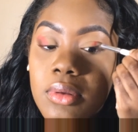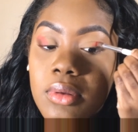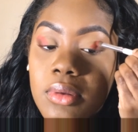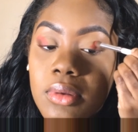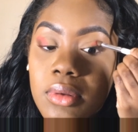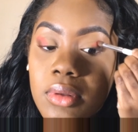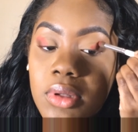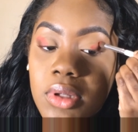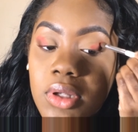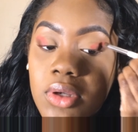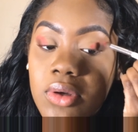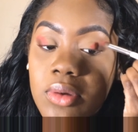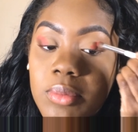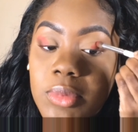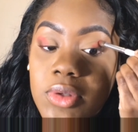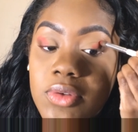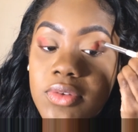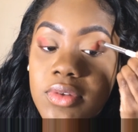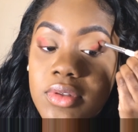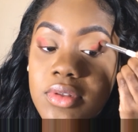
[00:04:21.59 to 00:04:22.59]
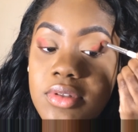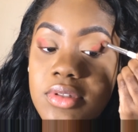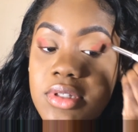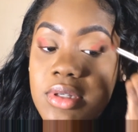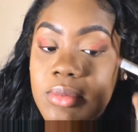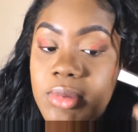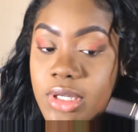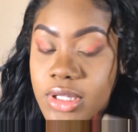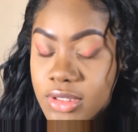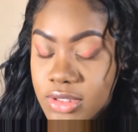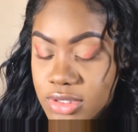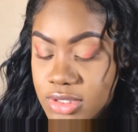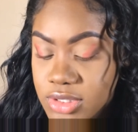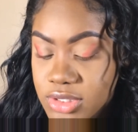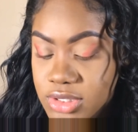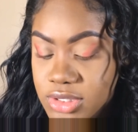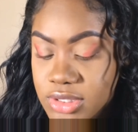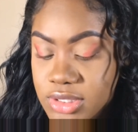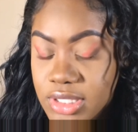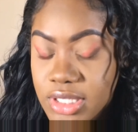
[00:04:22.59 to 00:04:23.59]
Here I'm using the same color
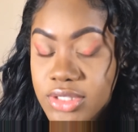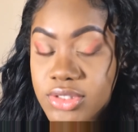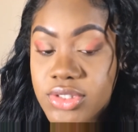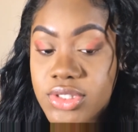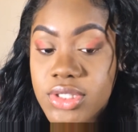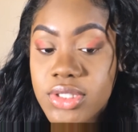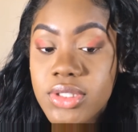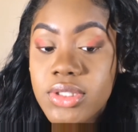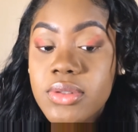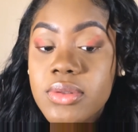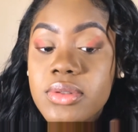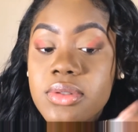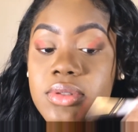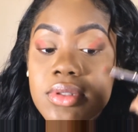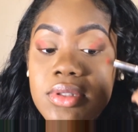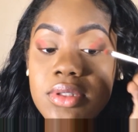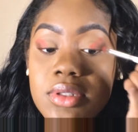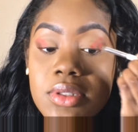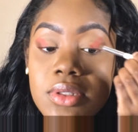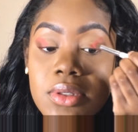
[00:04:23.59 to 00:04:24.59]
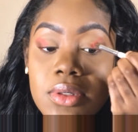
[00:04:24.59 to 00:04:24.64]
that she used.